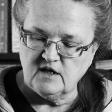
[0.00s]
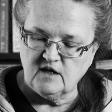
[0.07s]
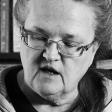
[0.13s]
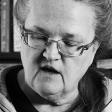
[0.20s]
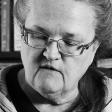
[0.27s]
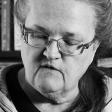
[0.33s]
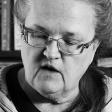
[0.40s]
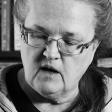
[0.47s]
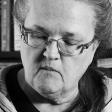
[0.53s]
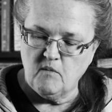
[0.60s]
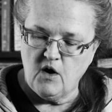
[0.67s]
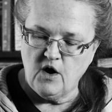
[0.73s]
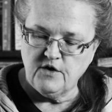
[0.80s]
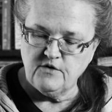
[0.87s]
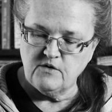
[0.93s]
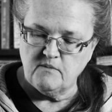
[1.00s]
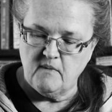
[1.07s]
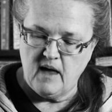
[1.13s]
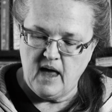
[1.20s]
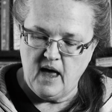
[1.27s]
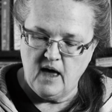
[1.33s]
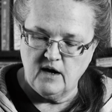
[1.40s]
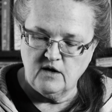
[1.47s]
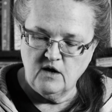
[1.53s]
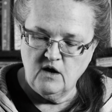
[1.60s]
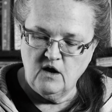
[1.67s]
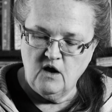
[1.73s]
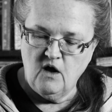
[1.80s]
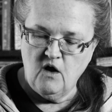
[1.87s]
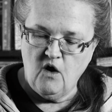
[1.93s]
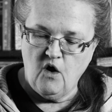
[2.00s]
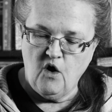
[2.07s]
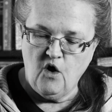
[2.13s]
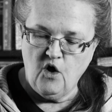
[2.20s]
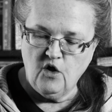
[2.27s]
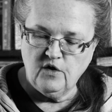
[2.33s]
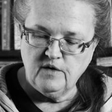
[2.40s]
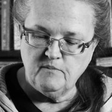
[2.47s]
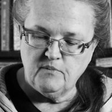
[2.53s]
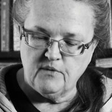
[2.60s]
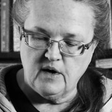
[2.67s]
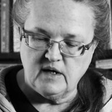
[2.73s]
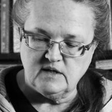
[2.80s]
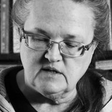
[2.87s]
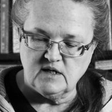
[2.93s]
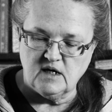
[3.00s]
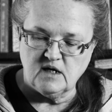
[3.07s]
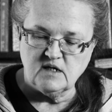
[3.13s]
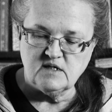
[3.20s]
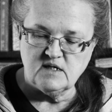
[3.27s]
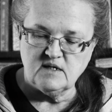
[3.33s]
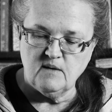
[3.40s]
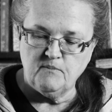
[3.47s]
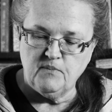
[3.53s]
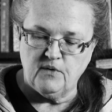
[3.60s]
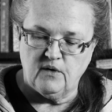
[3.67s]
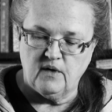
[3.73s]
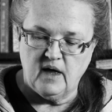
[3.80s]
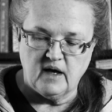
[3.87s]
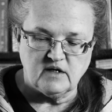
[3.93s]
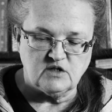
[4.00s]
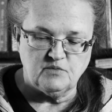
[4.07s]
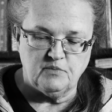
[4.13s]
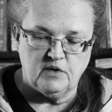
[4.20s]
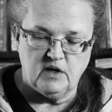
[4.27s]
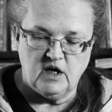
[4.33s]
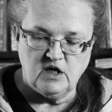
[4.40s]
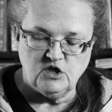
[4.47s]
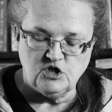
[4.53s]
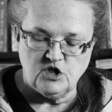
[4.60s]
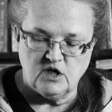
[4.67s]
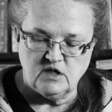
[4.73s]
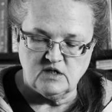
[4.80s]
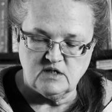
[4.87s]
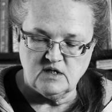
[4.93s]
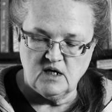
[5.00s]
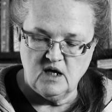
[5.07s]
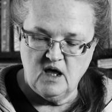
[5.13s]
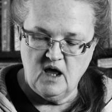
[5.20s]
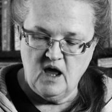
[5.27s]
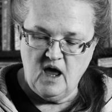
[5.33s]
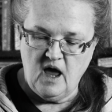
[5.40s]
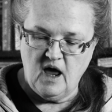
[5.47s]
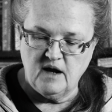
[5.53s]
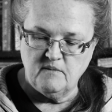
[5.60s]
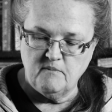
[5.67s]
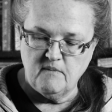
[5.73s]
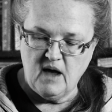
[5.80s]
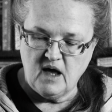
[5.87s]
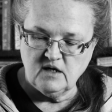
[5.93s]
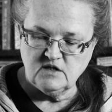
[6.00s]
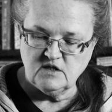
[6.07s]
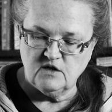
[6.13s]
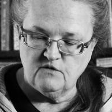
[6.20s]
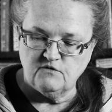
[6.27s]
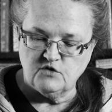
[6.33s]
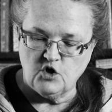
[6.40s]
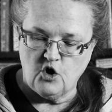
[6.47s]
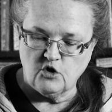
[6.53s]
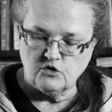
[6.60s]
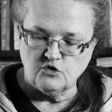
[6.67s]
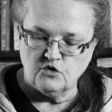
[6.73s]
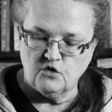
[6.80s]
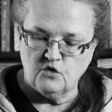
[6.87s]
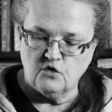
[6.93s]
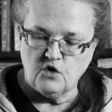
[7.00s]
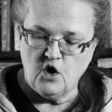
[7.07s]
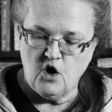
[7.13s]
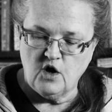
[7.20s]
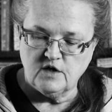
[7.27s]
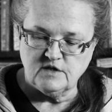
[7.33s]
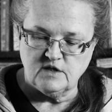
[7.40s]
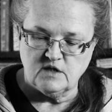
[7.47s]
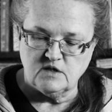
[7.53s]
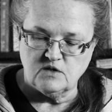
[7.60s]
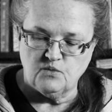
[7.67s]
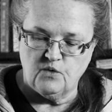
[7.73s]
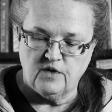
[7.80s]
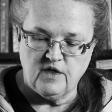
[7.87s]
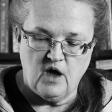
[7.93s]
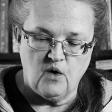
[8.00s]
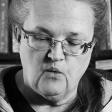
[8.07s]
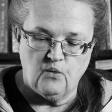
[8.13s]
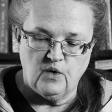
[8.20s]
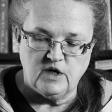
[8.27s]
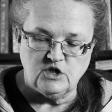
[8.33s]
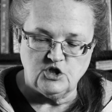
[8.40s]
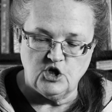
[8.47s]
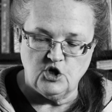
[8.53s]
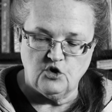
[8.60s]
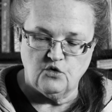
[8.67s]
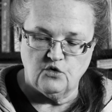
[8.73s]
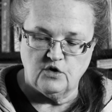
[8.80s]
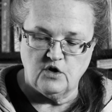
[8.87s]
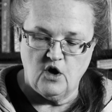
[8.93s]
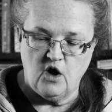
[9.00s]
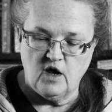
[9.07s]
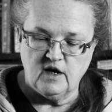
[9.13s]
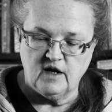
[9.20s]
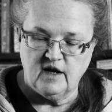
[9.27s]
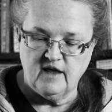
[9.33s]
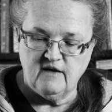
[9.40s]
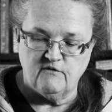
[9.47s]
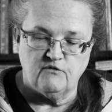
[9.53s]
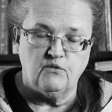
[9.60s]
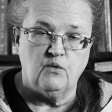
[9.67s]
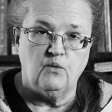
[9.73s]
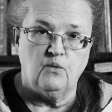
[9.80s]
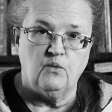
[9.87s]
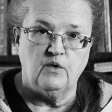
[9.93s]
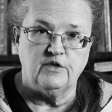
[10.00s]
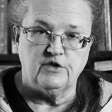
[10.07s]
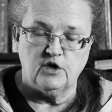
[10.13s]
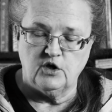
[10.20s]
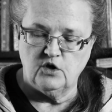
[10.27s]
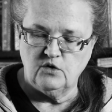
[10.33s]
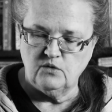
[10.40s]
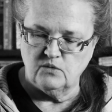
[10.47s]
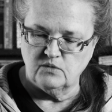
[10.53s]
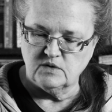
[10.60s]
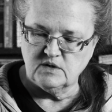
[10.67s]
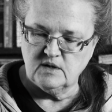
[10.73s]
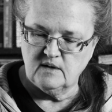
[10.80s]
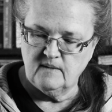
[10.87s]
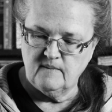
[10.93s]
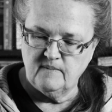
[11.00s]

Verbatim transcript: in giving modern man all embracing, simple explanations and massive doctrinal causes without which he could not live with the news.